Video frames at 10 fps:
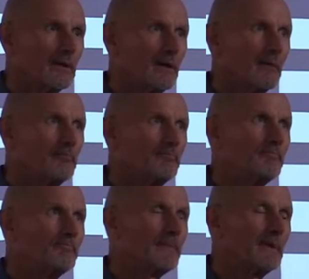Um,
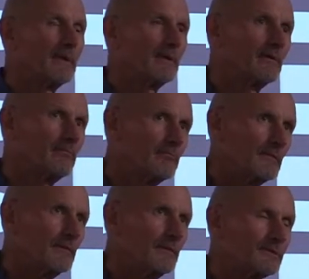
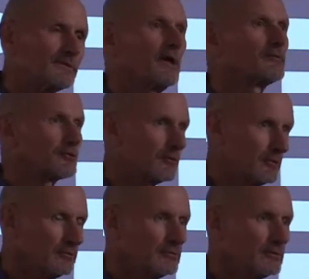it's
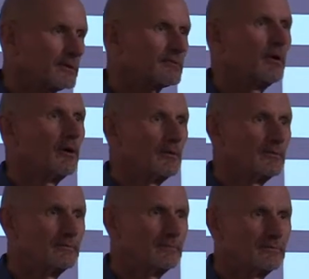cultural as
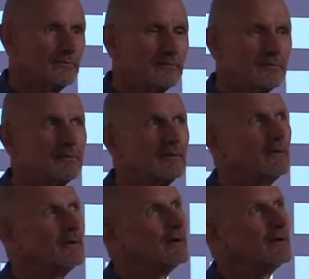well.
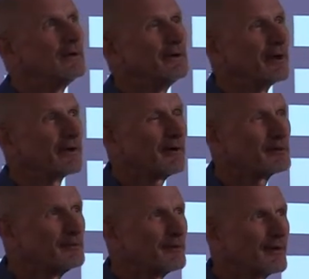You know, I,
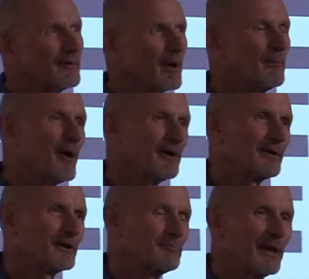I, my mind
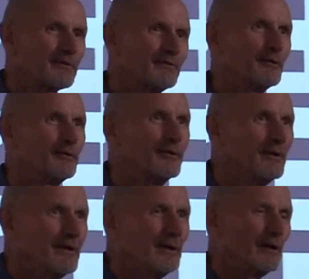goes back to
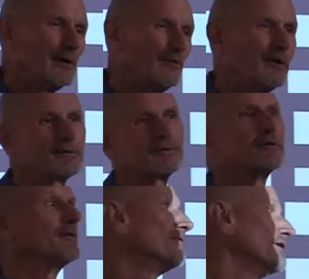when I was
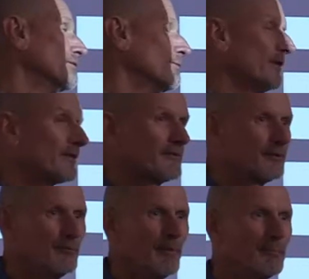doing the field work
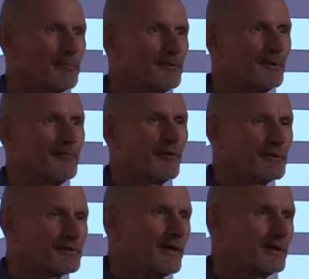to map the
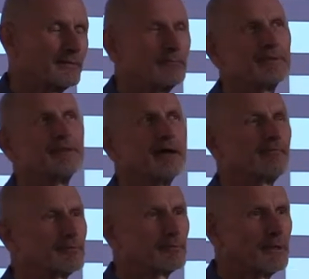deforestation, we did
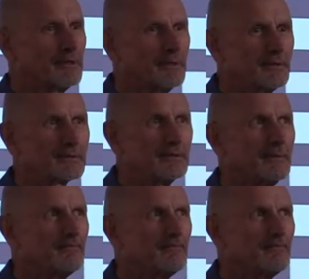that for 20 years.